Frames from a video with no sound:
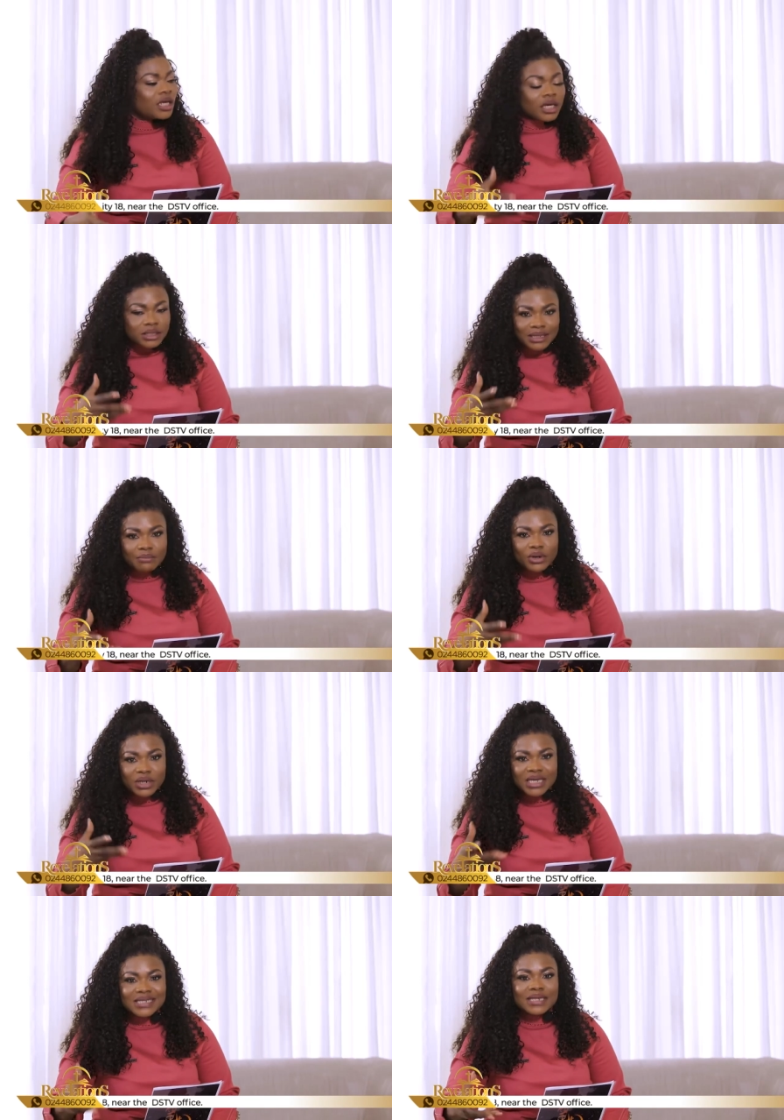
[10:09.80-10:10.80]

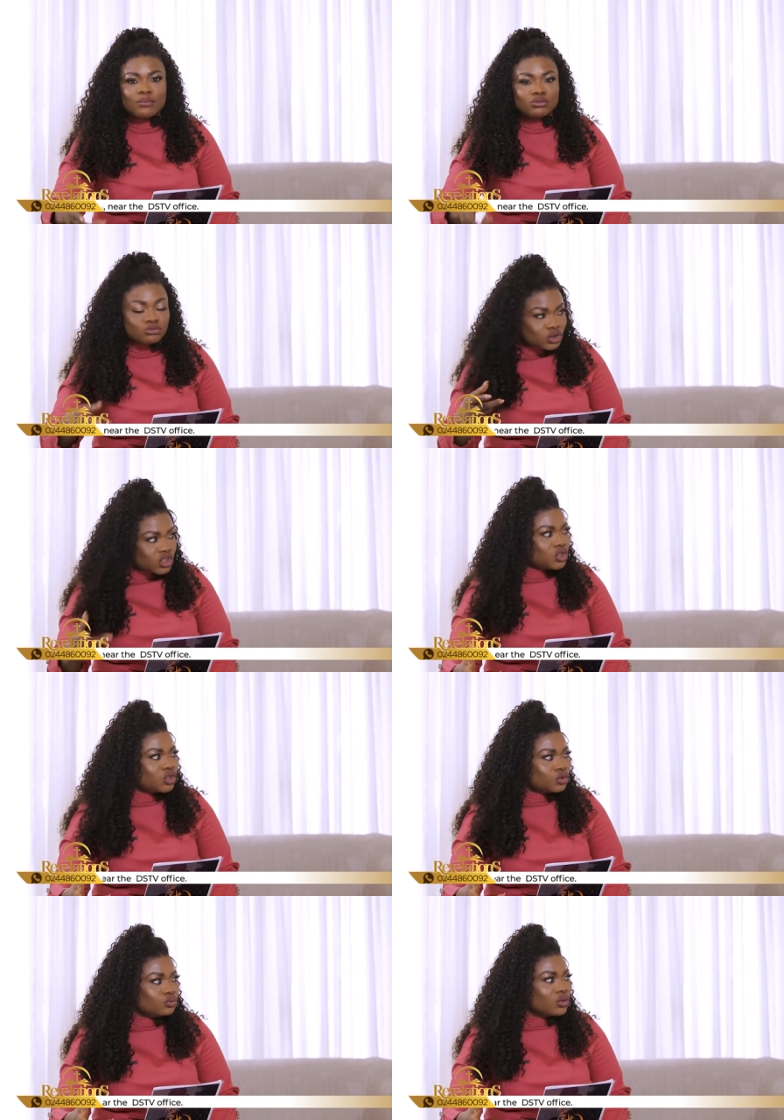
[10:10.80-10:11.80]
somebody is able to
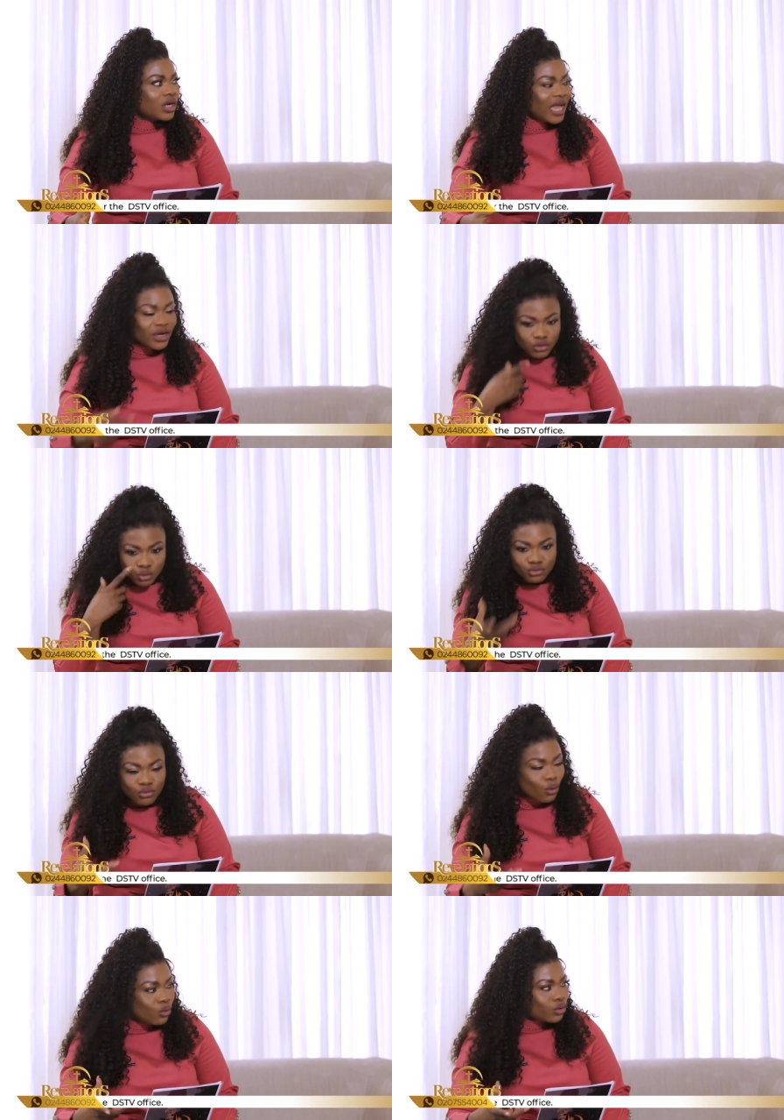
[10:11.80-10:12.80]
teach you and you
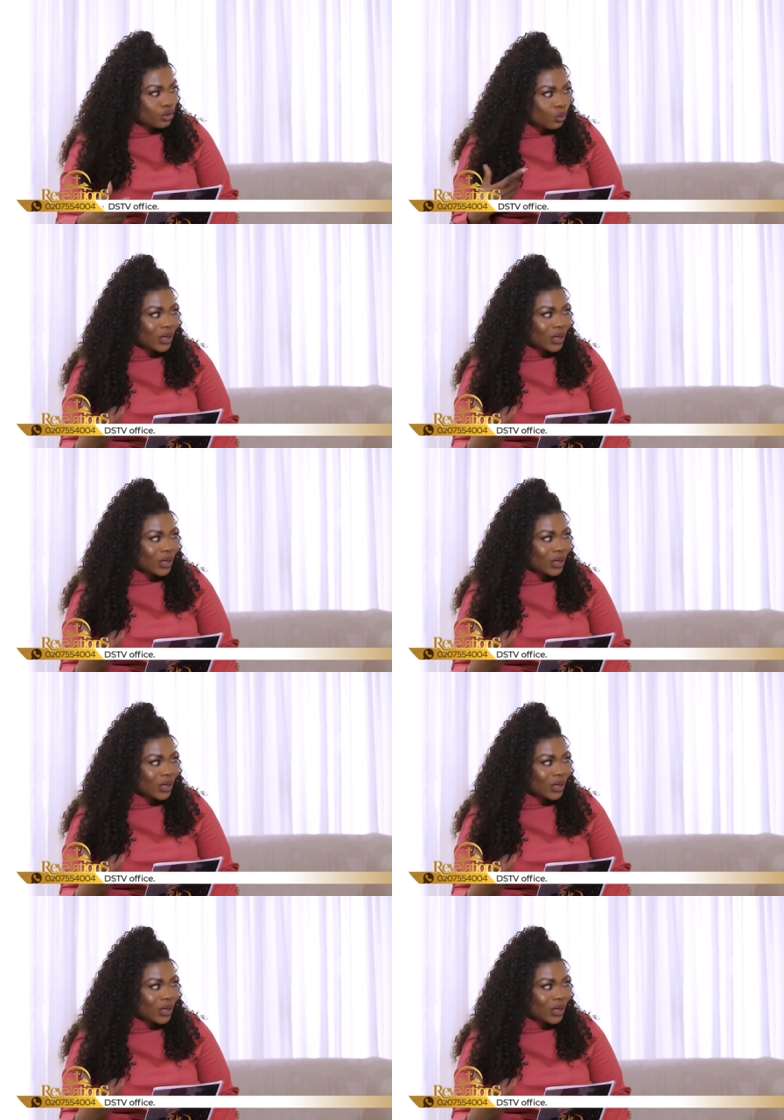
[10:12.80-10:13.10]
know, you will